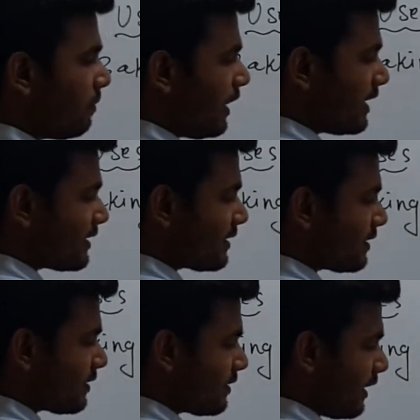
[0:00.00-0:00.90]

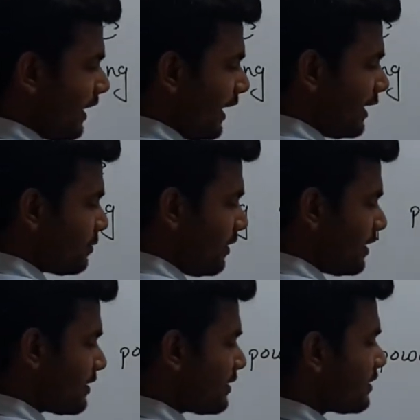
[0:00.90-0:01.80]
plus H
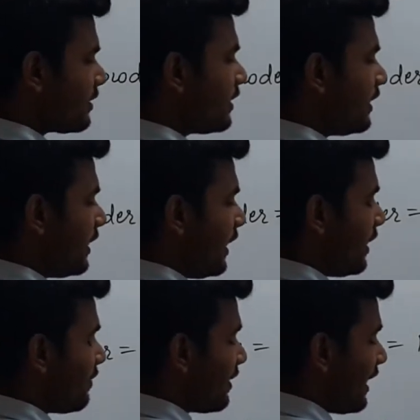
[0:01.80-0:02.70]
plus,
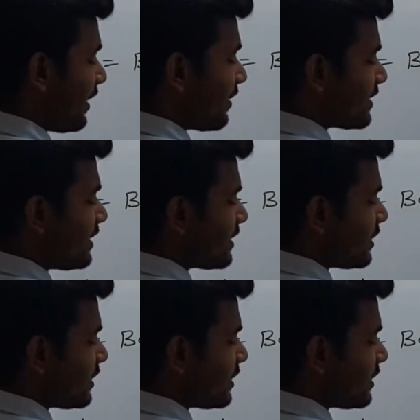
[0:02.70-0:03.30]
it will get result